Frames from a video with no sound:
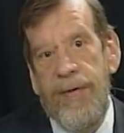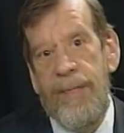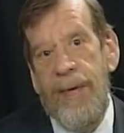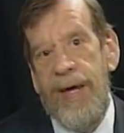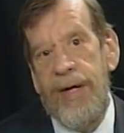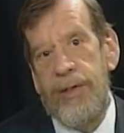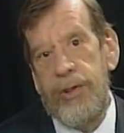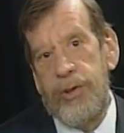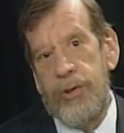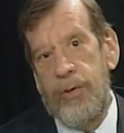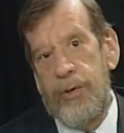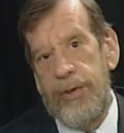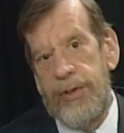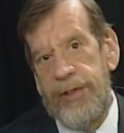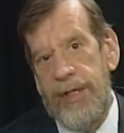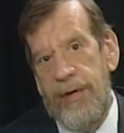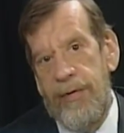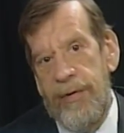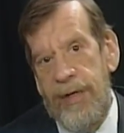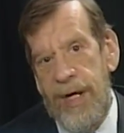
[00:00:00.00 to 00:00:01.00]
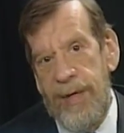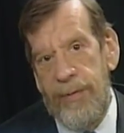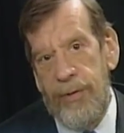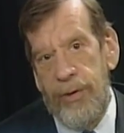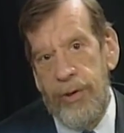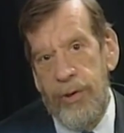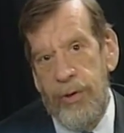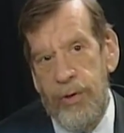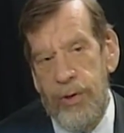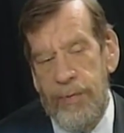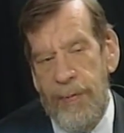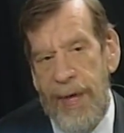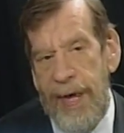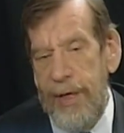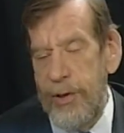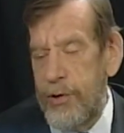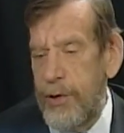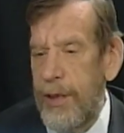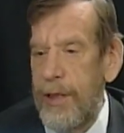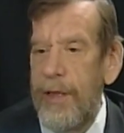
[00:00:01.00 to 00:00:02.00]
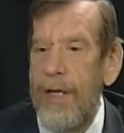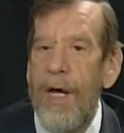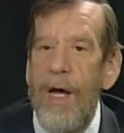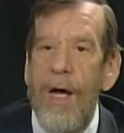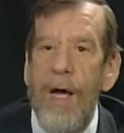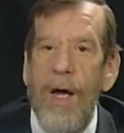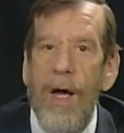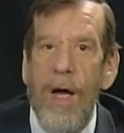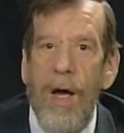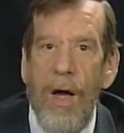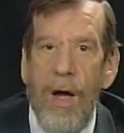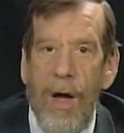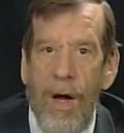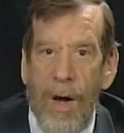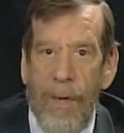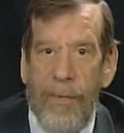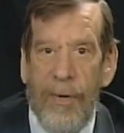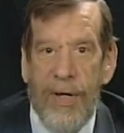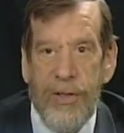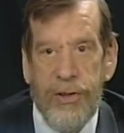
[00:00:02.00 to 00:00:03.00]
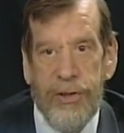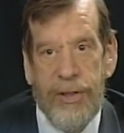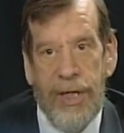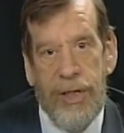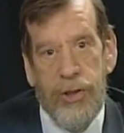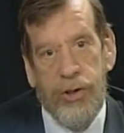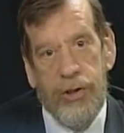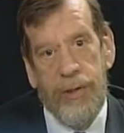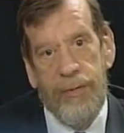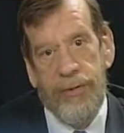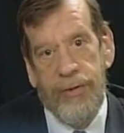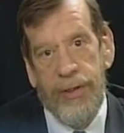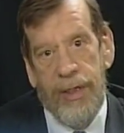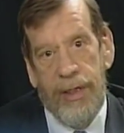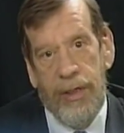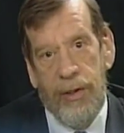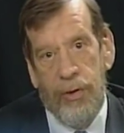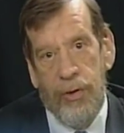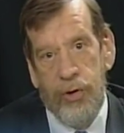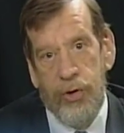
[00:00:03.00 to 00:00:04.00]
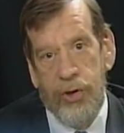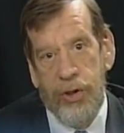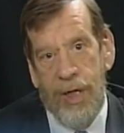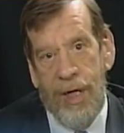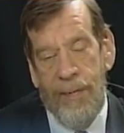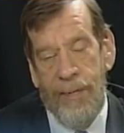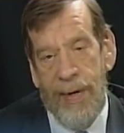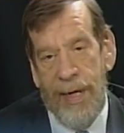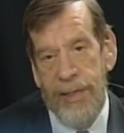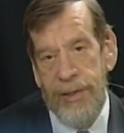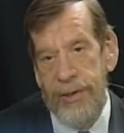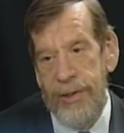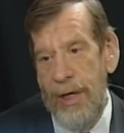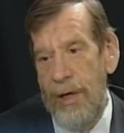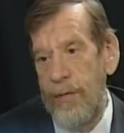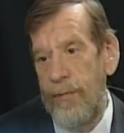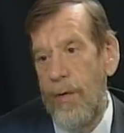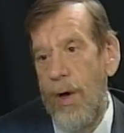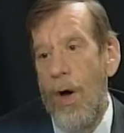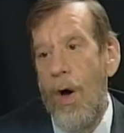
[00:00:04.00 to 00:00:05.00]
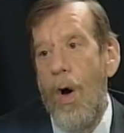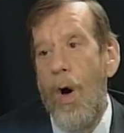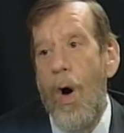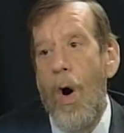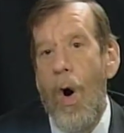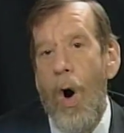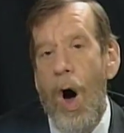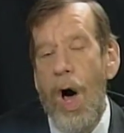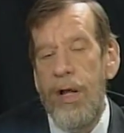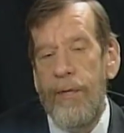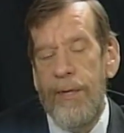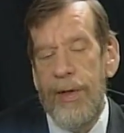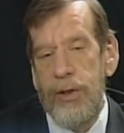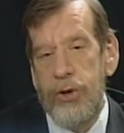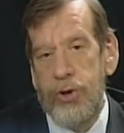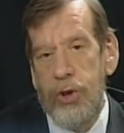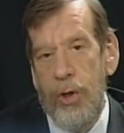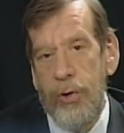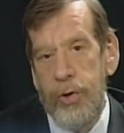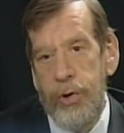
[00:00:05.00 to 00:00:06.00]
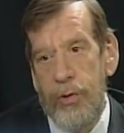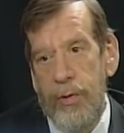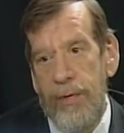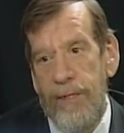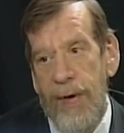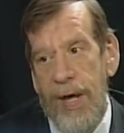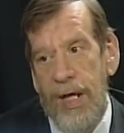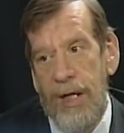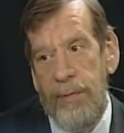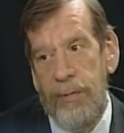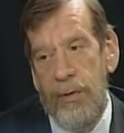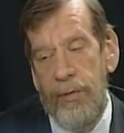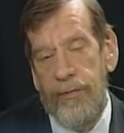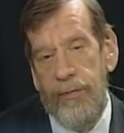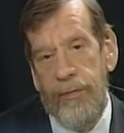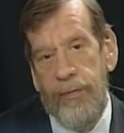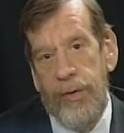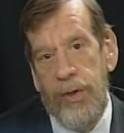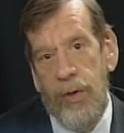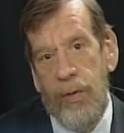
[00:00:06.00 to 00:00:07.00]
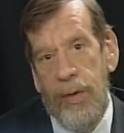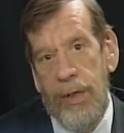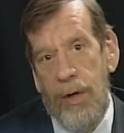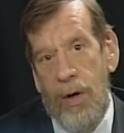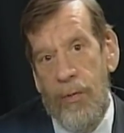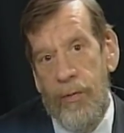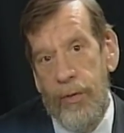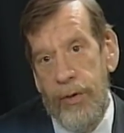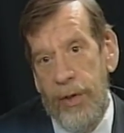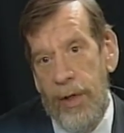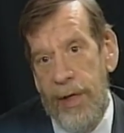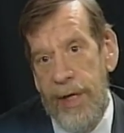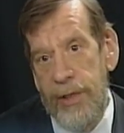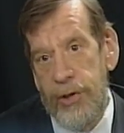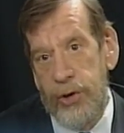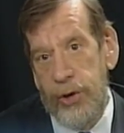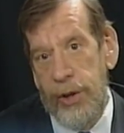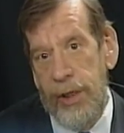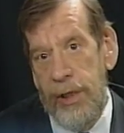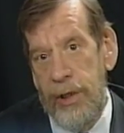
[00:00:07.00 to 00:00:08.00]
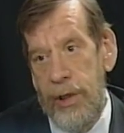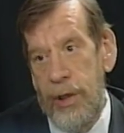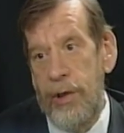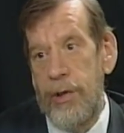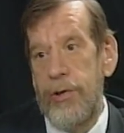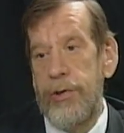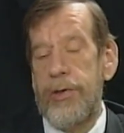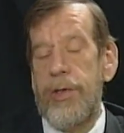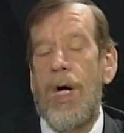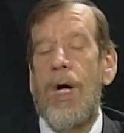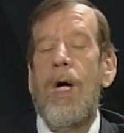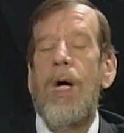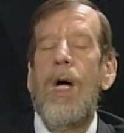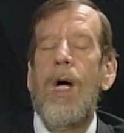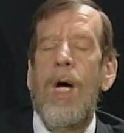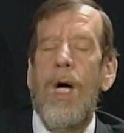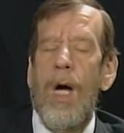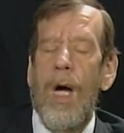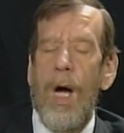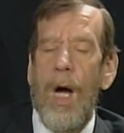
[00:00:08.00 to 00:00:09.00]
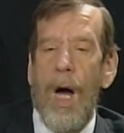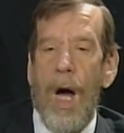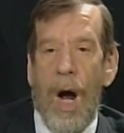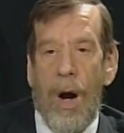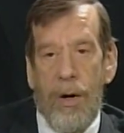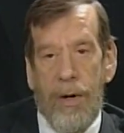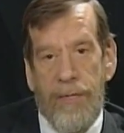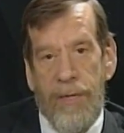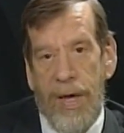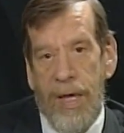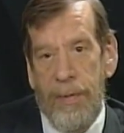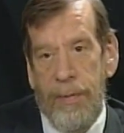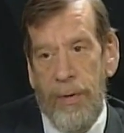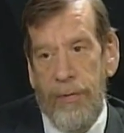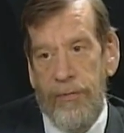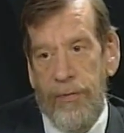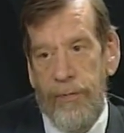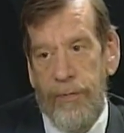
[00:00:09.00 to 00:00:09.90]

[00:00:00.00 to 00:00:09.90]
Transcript: Myers, Northtown Neighborhood News Magazine. Presentation of Sonny Hirsch and myself. All of our shows are available for viewing over the last 10 years are available for